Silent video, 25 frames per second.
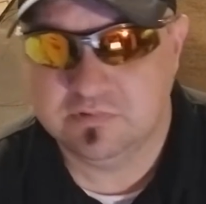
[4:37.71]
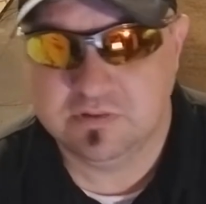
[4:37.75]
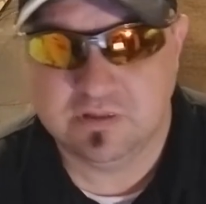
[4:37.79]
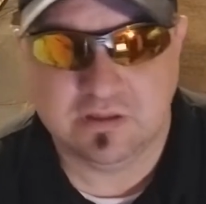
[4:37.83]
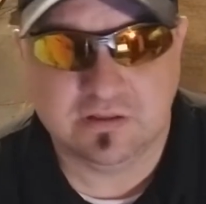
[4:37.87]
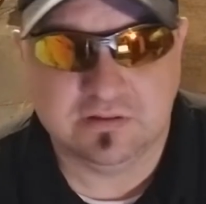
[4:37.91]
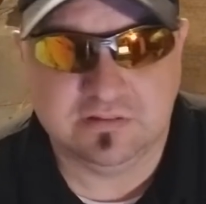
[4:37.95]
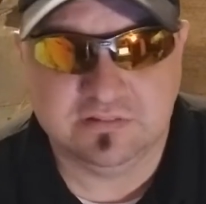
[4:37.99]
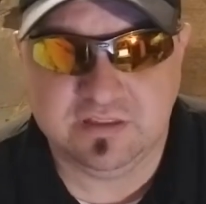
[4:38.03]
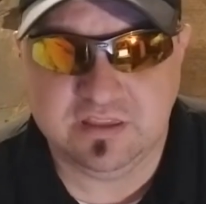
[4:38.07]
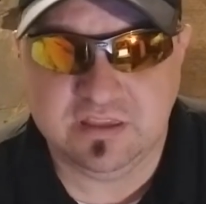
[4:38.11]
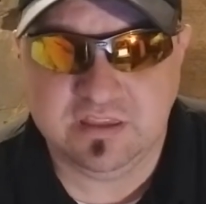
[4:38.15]
a
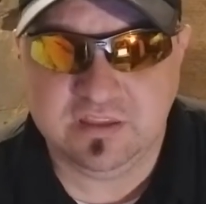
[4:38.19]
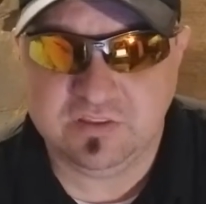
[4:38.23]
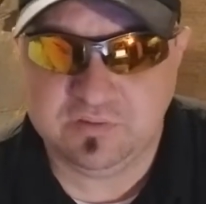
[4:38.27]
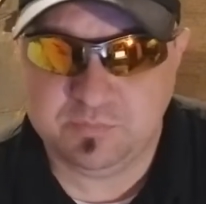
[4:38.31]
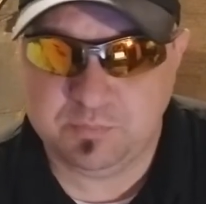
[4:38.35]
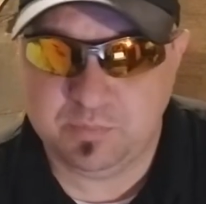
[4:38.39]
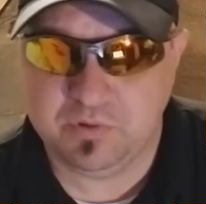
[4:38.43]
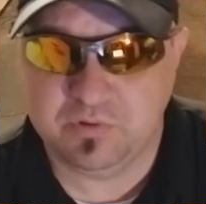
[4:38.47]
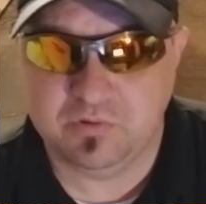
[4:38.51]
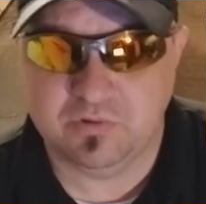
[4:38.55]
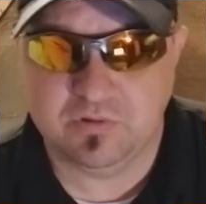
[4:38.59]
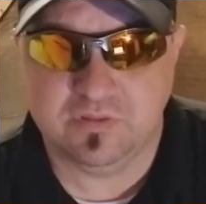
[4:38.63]

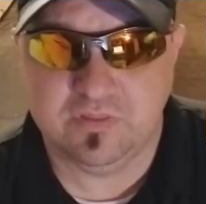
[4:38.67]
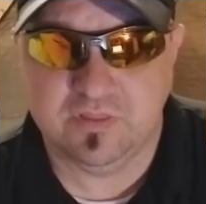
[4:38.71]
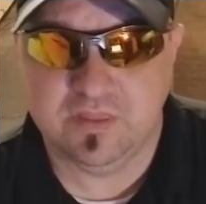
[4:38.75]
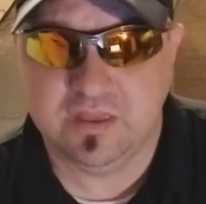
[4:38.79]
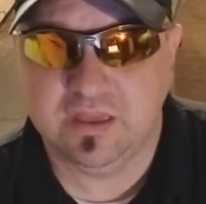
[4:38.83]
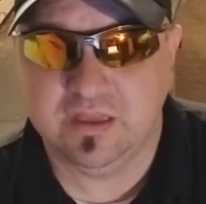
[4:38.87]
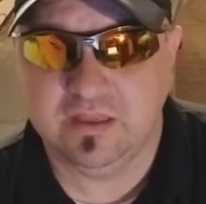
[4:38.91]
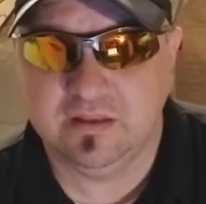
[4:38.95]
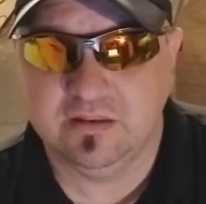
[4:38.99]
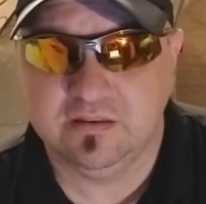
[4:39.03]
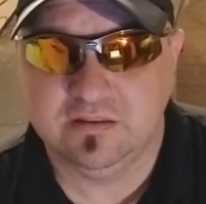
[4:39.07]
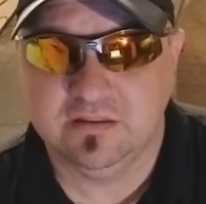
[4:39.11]
teaspoon of
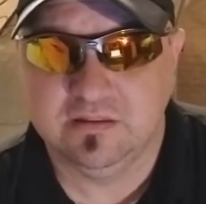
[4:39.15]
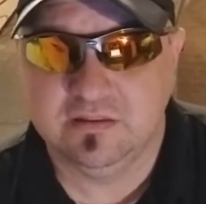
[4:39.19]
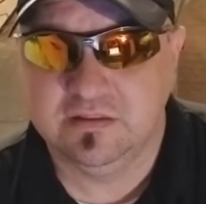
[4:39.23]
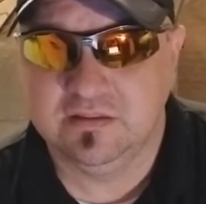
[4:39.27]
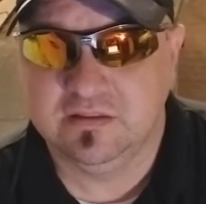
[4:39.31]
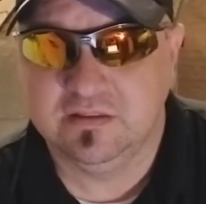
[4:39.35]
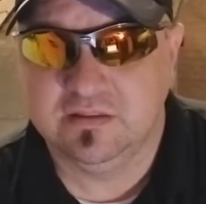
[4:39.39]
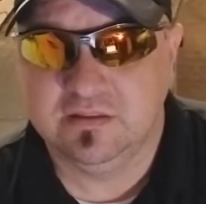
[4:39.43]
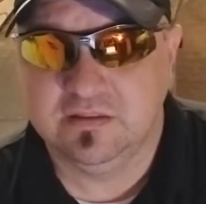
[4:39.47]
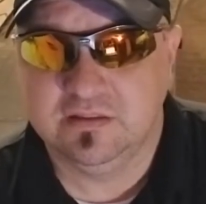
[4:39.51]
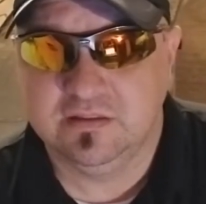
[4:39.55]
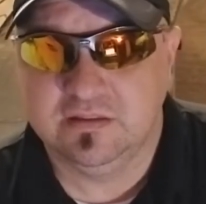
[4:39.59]
that
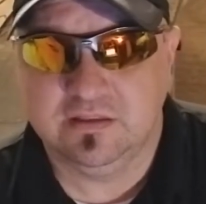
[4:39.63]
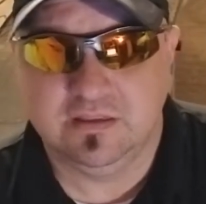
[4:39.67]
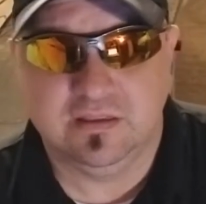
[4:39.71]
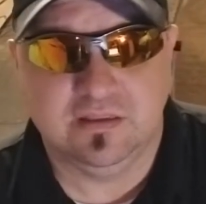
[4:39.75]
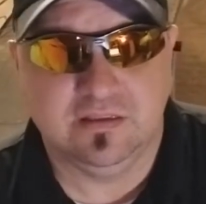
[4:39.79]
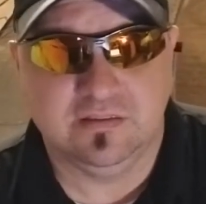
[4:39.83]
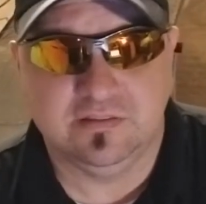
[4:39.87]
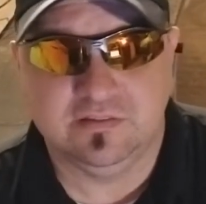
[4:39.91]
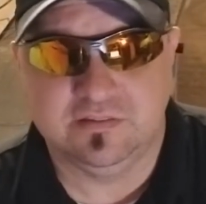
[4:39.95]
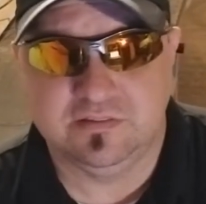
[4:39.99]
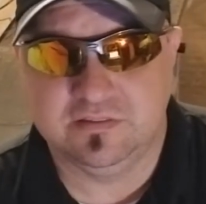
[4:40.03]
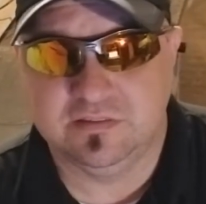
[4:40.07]

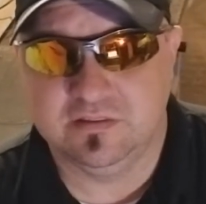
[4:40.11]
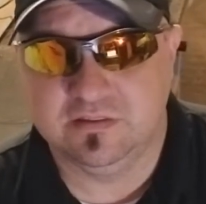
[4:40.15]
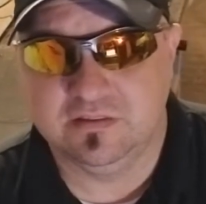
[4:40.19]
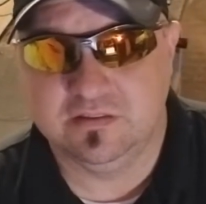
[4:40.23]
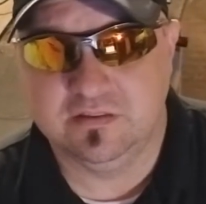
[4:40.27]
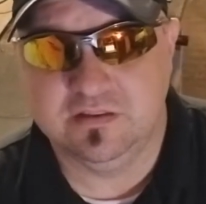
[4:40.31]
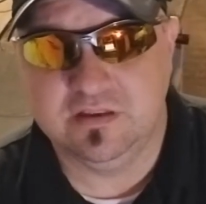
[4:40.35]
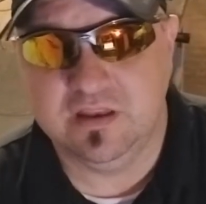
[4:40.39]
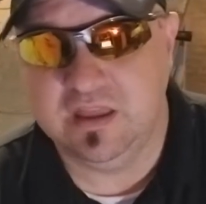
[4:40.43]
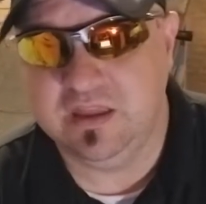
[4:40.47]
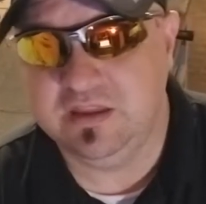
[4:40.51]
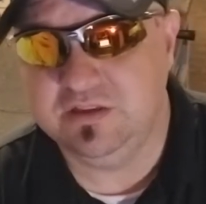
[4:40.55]
is
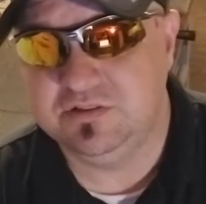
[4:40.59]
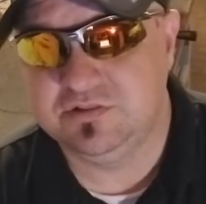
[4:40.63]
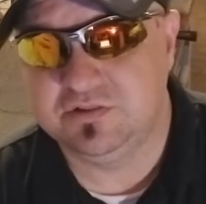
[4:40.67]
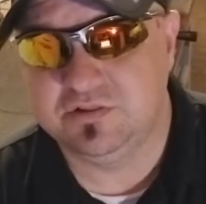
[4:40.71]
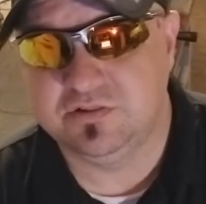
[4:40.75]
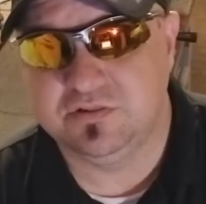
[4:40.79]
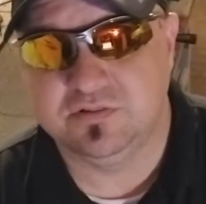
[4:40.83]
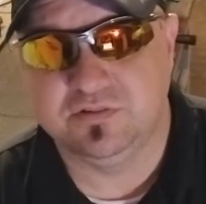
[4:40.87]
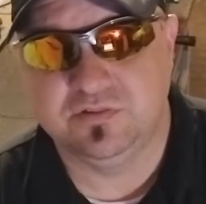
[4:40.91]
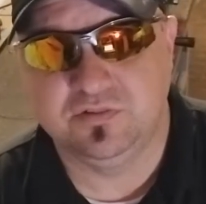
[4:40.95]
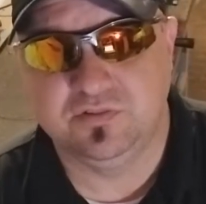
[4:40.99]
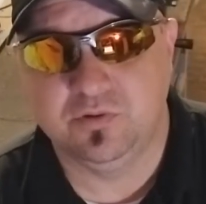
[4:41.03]

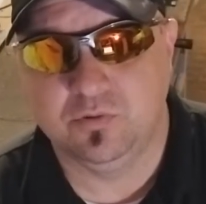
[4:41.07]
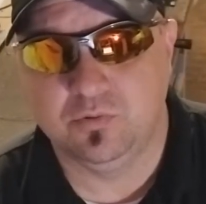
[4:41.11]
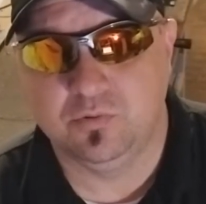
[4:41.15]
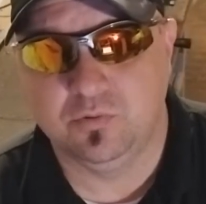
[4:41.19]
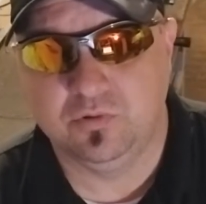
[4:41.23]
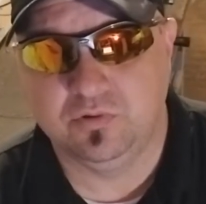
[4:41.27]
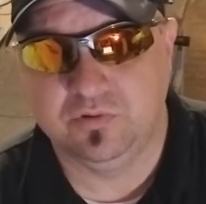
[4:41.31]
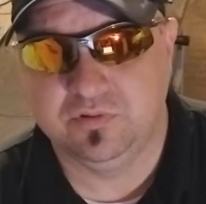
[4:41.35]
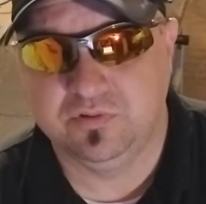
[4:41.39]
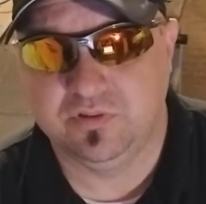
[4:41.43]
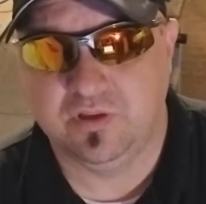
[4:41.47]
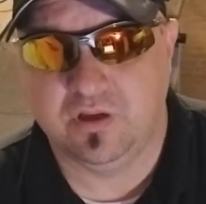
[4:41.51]
nature's
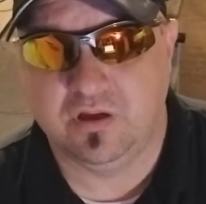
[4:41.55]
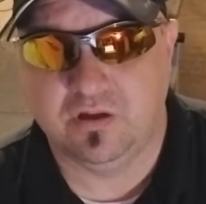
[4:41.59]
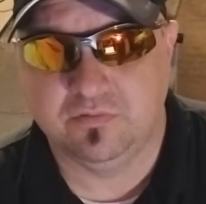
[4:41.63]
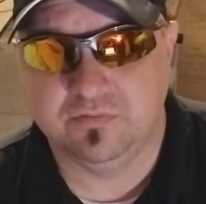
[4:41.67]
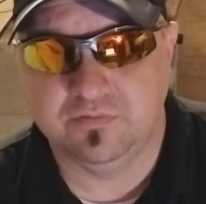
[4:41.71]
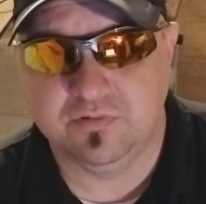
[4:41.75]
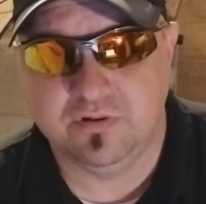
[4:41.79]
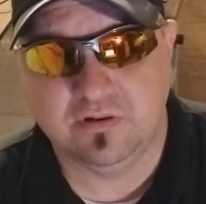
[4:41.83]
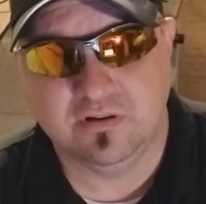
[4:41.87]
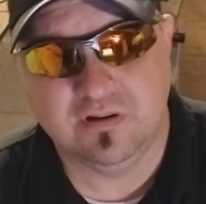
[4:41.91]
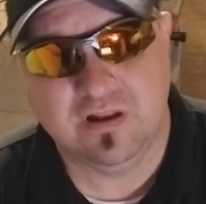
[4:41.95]
stool softener.